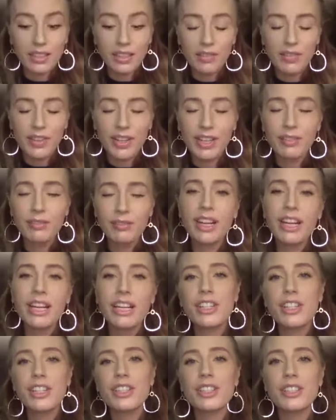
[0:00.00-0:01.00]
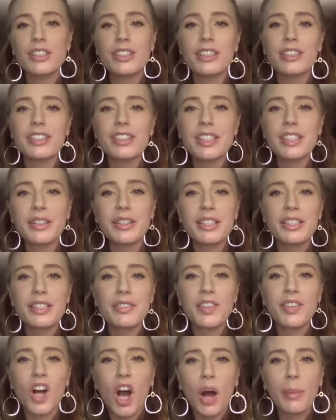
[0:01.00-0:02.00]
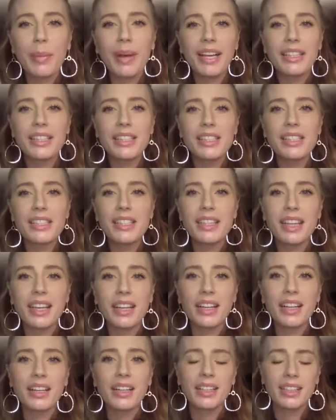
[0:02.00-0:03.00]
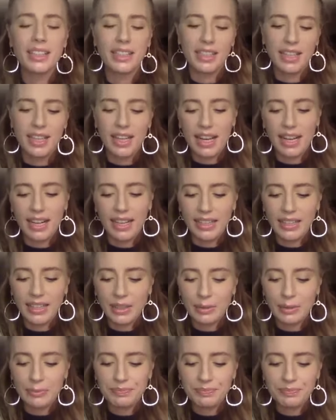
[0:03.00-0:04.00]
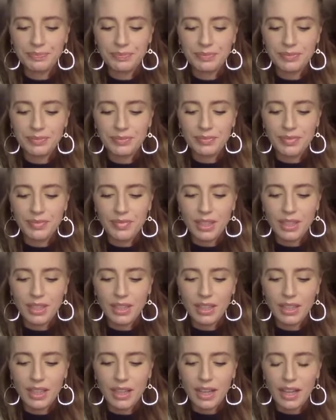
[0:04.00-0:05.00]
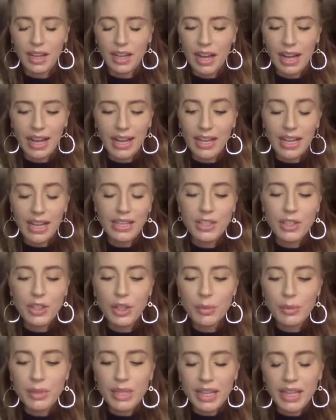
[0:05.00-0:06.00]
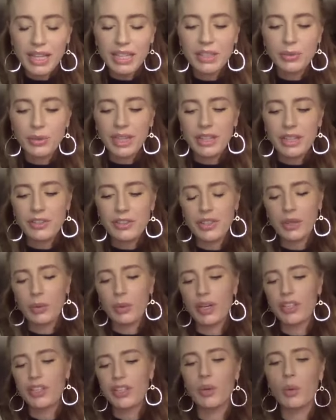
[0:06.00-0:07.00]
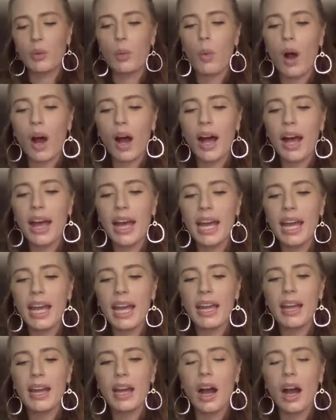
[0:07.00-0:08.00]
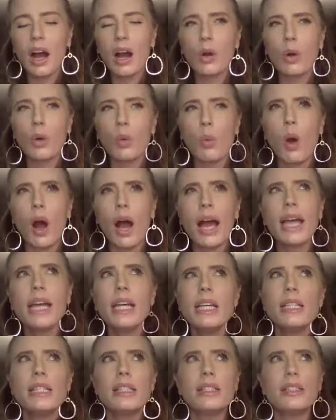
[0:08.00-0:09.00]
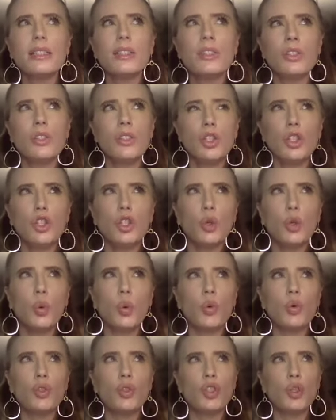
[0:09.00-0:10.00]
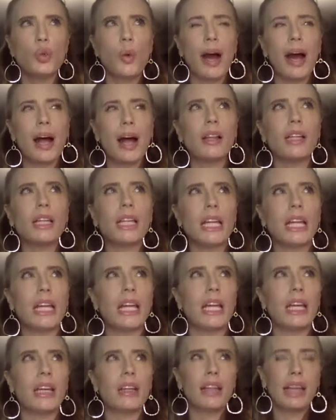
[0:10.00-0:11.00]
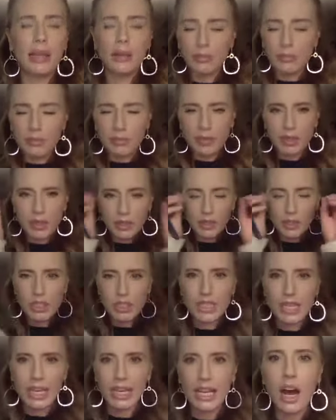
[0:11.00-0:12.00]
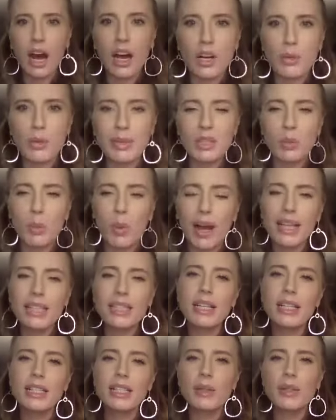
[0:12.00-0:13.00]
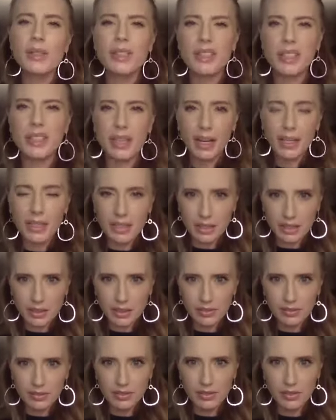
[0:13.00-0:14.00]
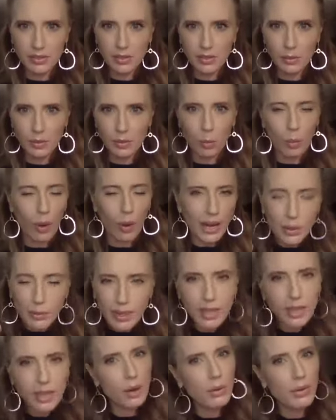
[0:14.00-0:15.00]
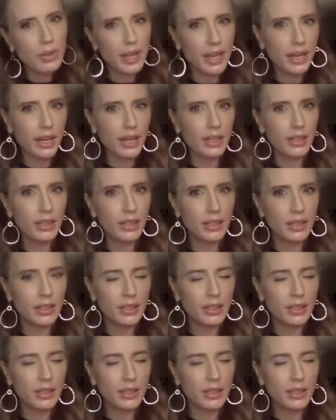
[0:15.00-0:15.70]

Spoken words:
Very rich series of comments there. I think it's a really interesting question. Why is duality, like just dichotomies, why is that so seductive? Why do we go there?